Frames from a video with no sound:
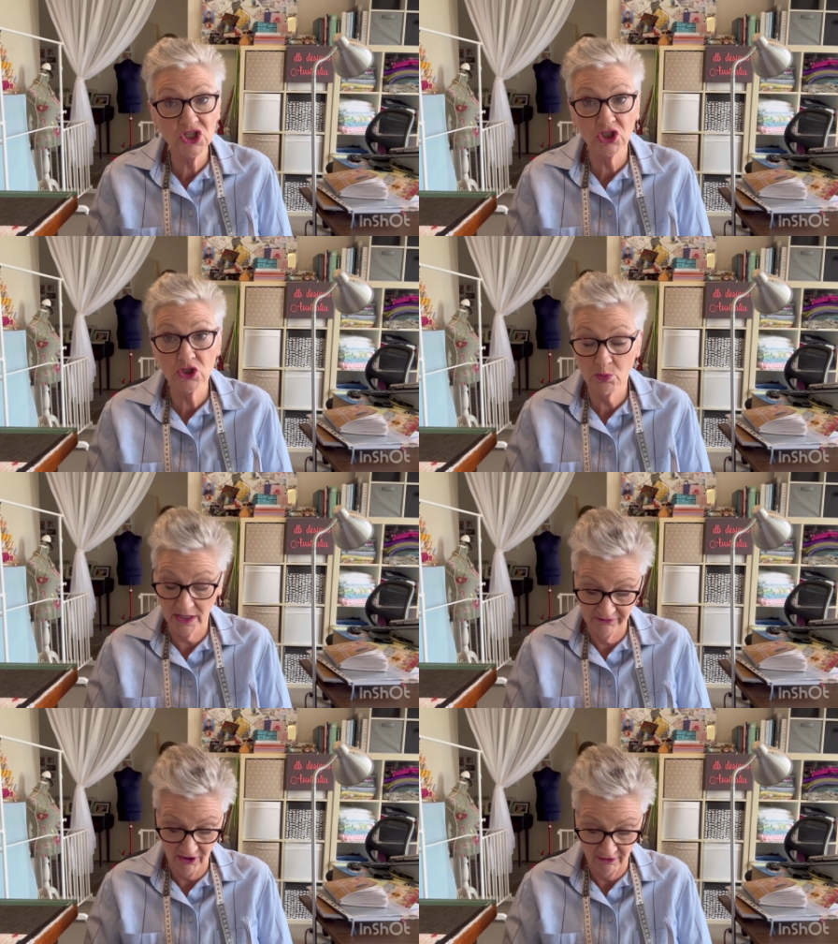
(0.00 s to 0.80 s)
got
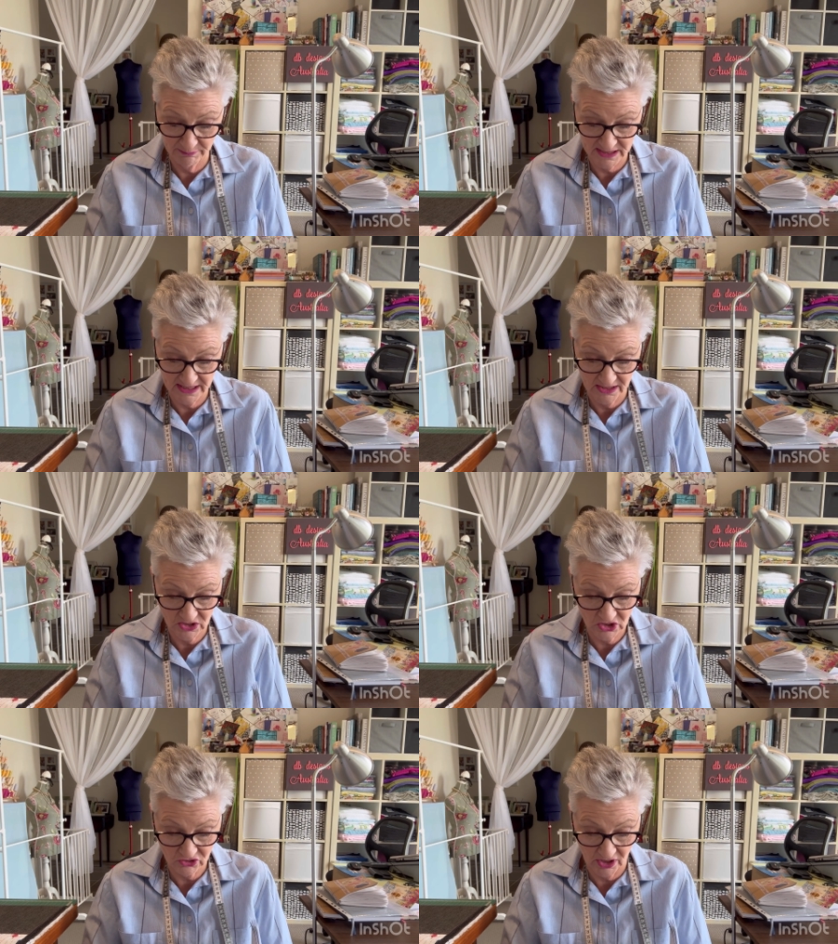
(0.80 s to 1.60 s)
25%
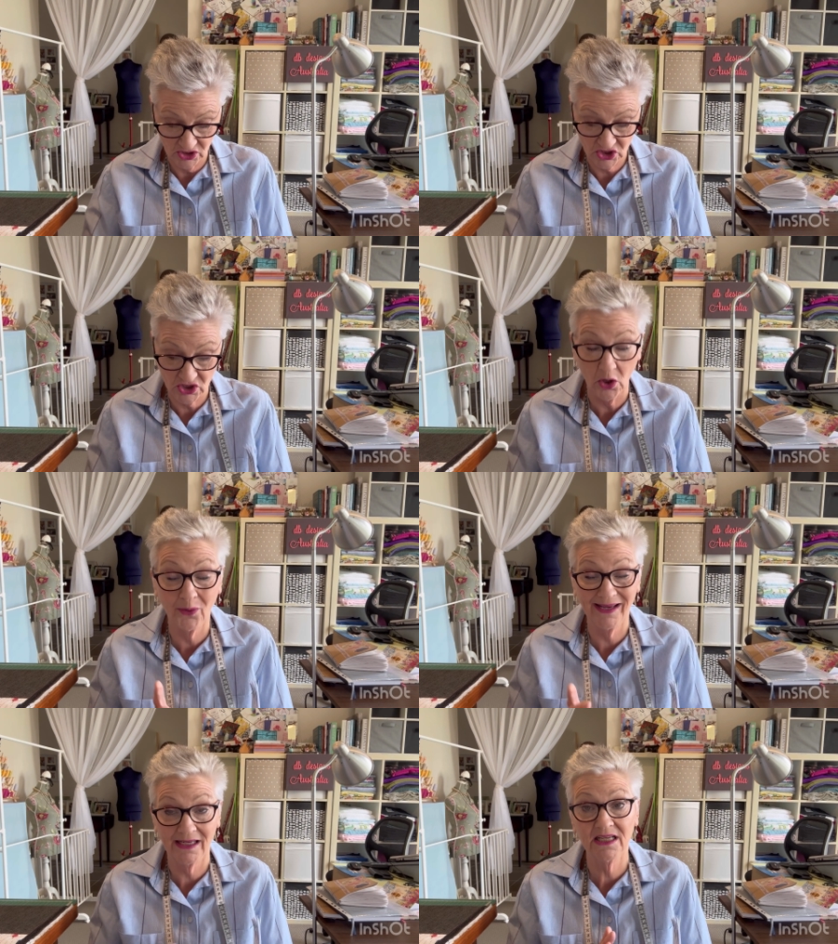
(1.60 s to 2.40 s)
stretch. So
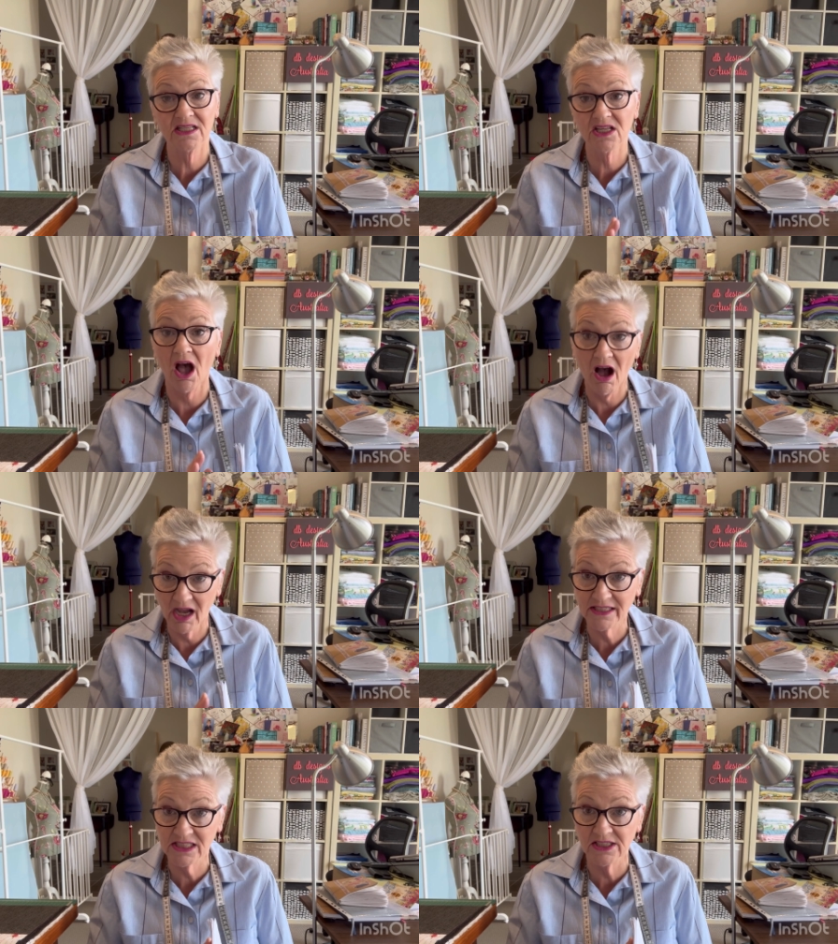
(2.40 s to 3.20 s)
it is
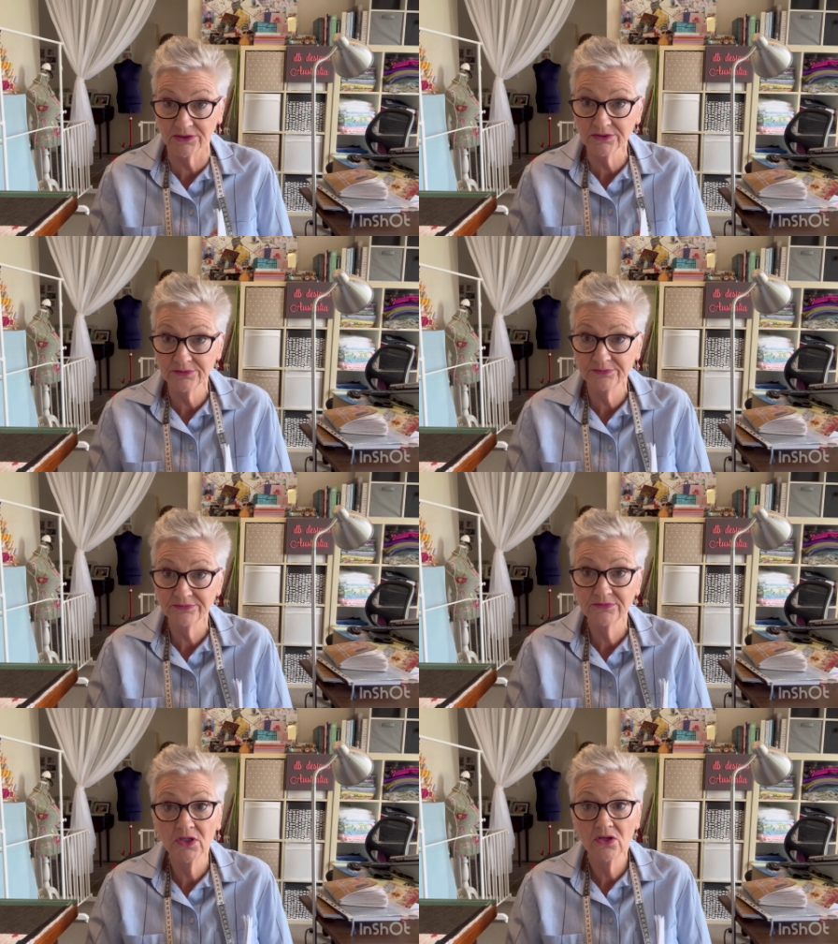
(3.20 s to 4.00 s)
ideal
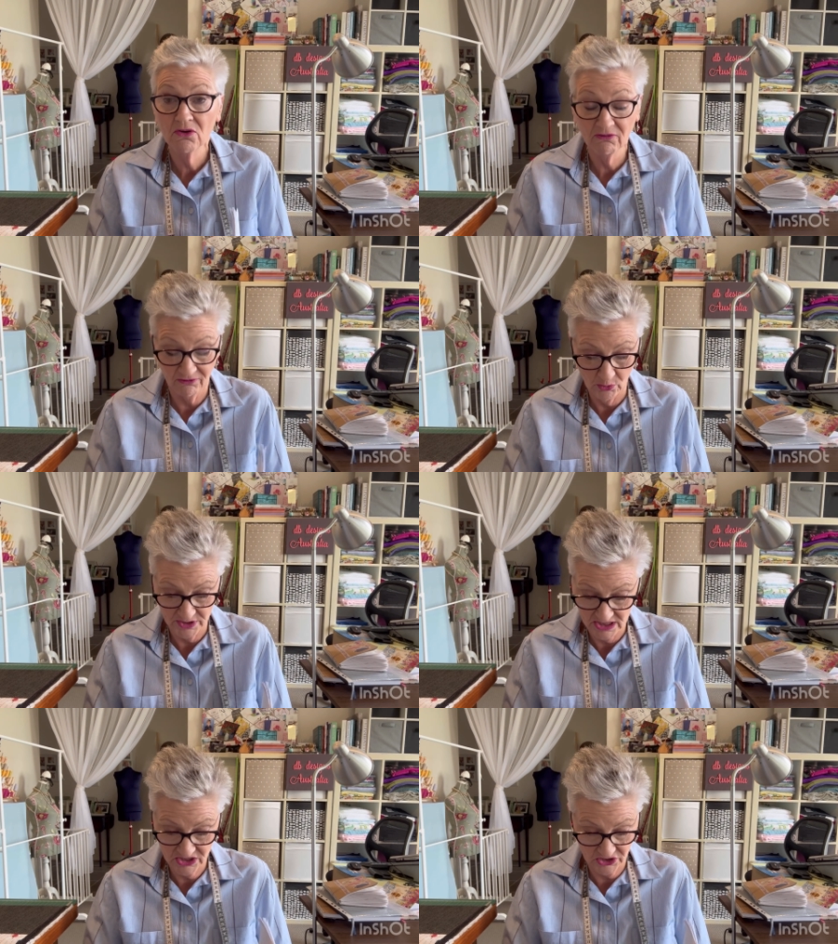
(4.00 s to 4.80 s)
for
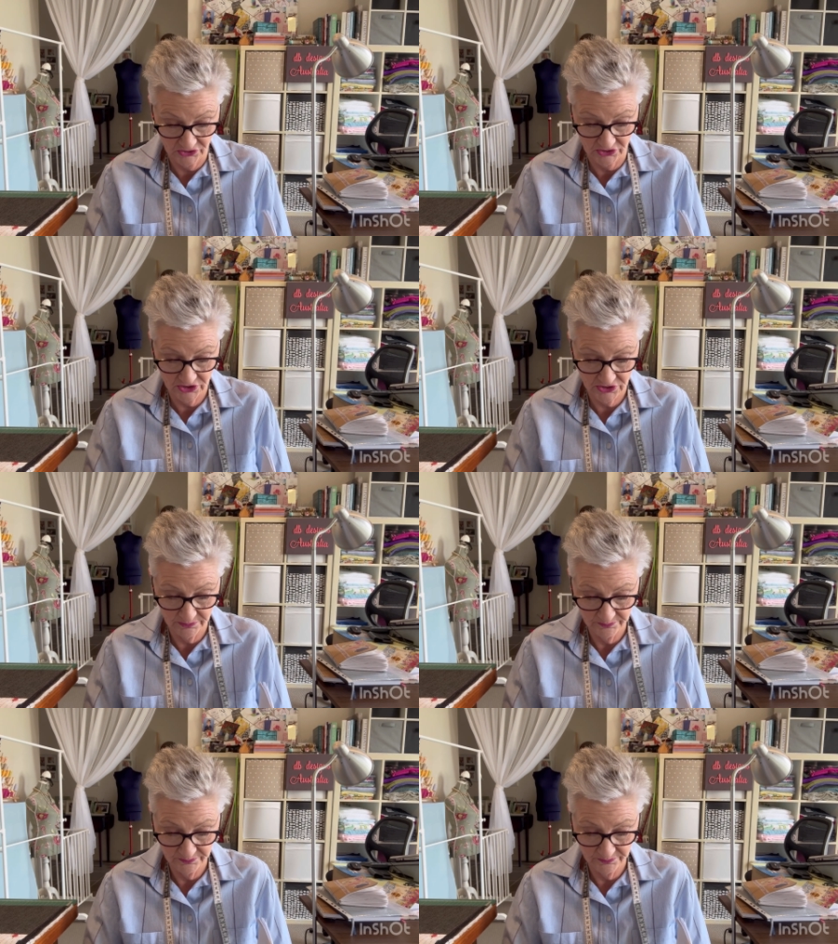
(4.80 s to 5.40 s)
this skirt.